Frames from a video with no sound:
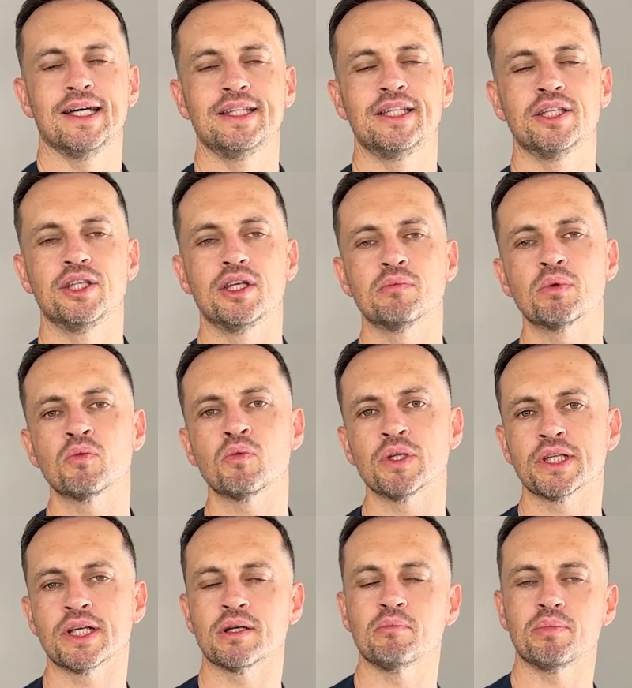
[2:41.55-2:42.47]
The number
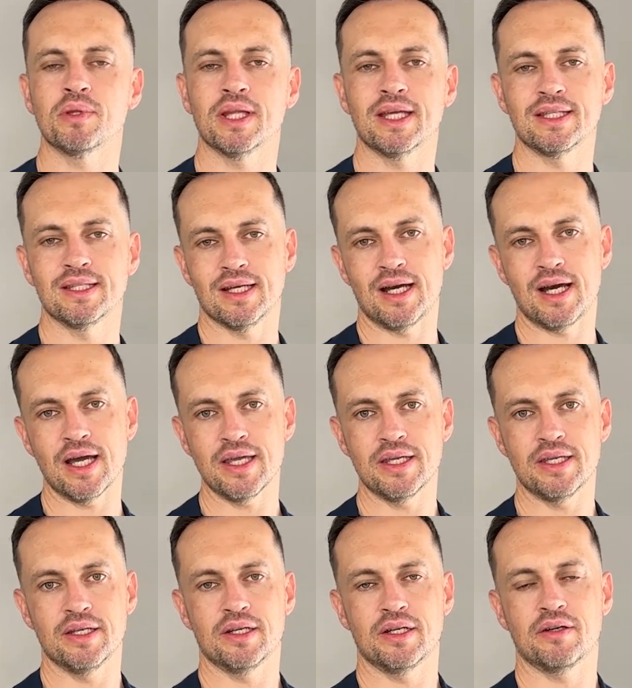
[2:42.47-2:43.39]
one complaint I
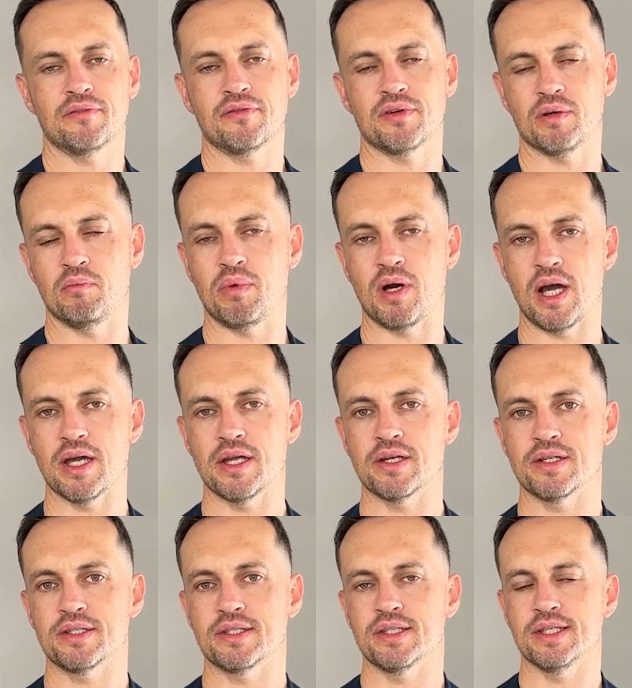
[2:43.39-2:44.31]
hear from
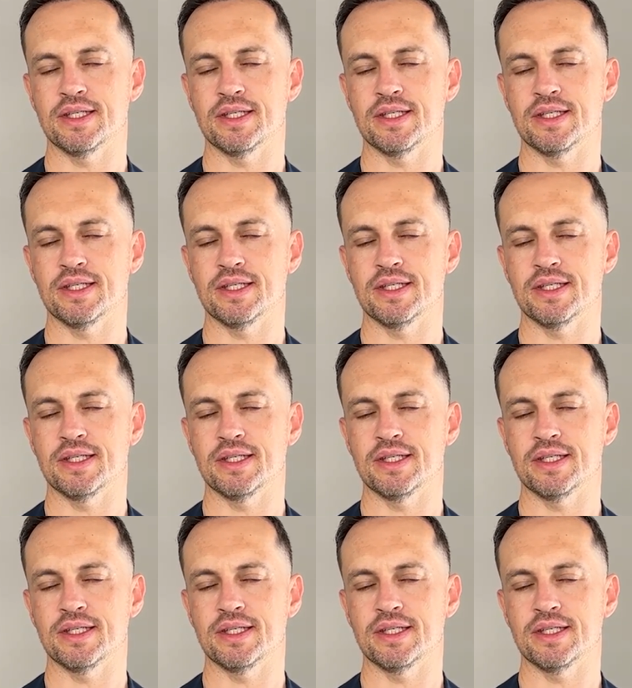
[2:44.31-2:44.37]
buyers